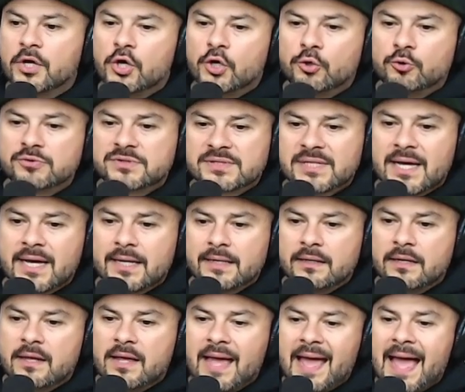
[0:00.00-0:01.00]
who's not
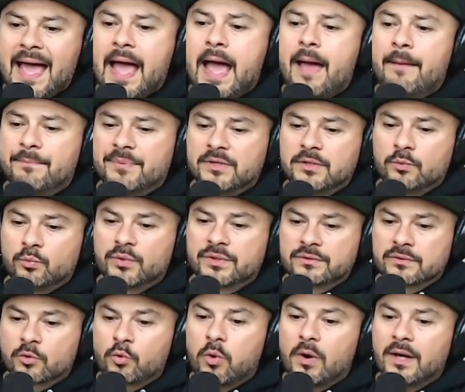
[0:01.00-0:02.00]
happy with
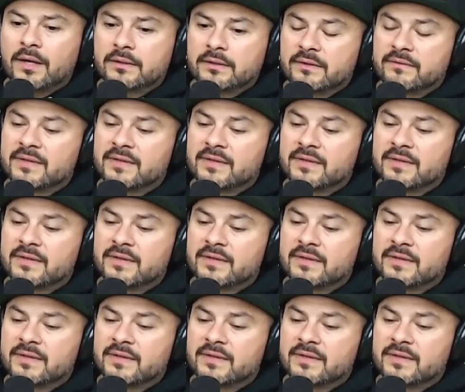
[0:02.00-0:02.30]
the quality